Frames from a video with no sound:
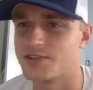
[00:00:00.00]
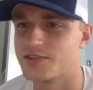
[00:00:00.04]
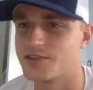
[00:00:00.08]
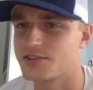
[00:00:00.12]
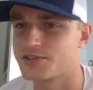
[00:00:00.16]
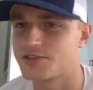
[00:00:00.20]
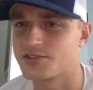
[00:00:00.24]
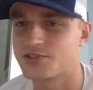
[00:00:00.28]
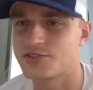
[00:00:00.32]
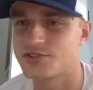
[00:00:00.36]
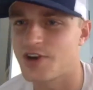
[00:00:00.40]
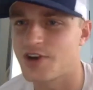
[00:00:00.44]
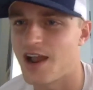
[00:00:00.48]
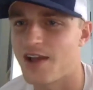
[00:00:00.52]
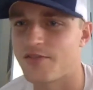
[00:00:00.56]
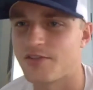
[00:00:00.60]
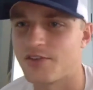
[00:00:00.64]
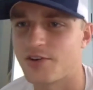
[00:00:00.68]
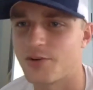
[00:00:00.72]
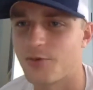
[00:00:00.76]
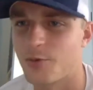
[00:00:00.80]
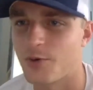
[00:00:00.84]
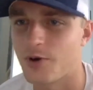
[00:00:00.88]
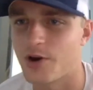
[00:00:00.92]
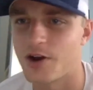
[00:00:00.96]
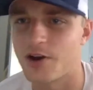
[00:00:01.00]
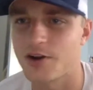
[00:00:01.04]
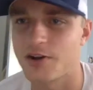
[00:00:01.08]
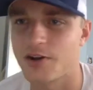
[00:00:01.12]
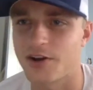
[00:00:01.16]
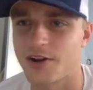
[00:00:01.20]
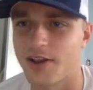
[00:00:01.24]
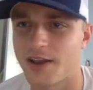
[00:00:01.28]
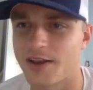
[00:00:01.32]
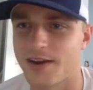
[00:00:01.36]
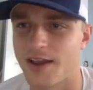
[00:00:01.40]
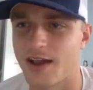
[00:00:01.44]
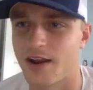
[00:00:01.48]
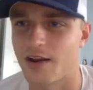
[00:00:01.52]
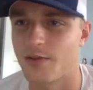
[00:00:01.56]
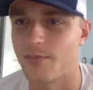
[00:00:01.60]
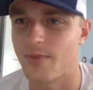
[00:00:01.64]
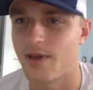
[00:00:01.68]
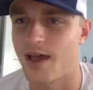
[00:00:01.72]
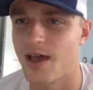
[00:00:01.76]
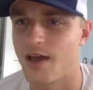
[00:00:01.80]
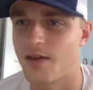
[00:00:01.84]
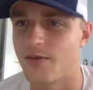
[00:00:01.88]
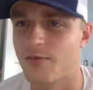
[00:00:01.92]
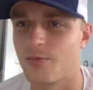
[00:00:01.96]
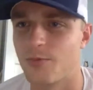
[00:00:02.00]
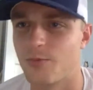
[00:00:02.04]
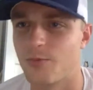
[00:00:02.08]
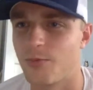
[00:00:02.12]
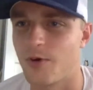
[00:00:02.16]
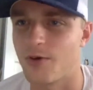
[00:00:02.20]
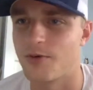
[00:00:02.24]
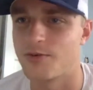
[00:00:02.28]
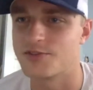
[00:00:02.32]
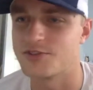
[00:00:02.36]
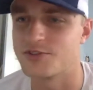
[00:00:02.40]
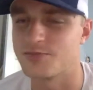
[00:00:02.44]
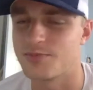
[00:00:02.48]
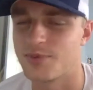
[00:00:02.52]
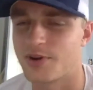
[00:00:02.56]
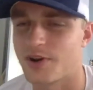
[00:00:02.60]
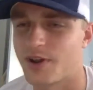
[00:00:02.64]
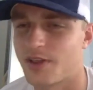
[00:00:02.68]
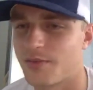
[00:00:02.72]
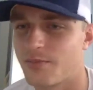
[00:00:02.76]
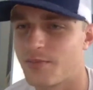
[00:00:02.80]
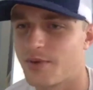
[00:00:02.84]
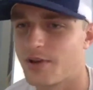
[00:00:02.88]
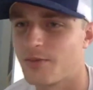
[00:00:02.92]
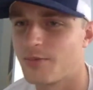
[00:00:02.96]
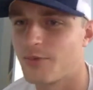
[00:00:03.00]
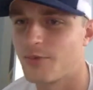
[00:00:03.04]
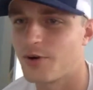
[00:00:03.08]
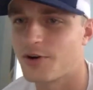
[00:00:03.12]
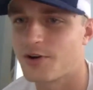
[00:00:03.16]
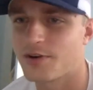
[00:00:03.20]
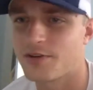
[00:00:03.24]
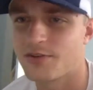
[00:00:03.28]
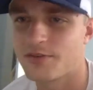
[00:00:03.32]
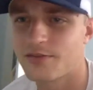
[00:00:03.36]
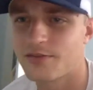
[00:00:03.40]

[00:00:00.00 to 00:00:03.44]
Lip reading: just driving to work or getting out of bed, what would you put on the billboard?